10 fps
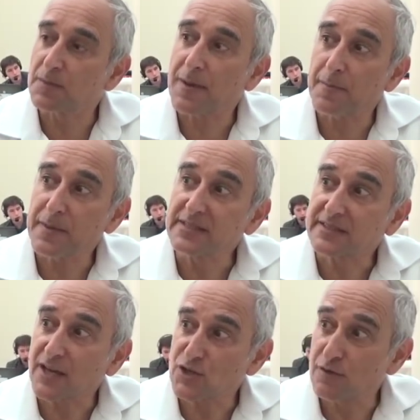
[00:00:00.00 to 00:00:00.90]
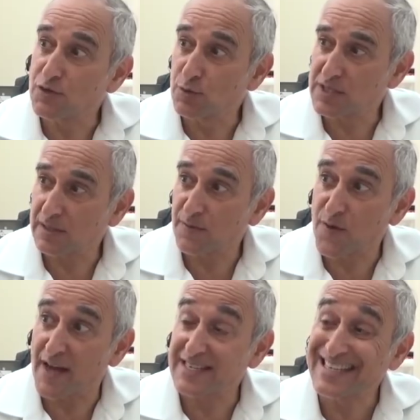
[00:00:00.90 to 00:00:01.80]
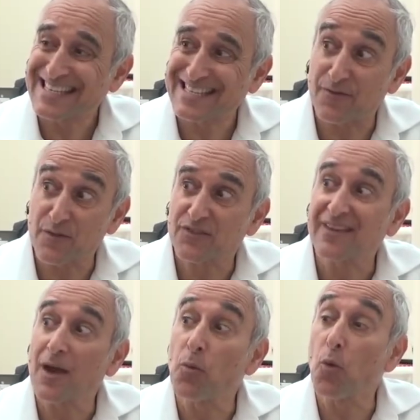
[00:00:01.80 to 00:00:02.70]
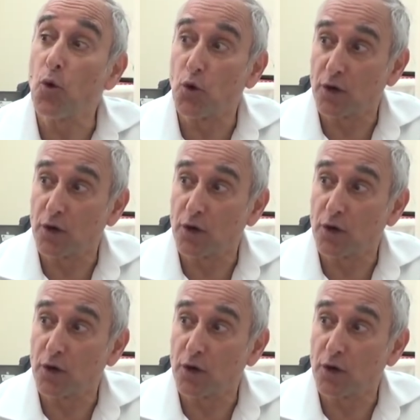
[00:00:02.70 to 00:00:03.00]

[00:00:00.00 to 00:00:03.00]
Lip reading: the pumping station of Jerusalem, fighting the Seventh-day War.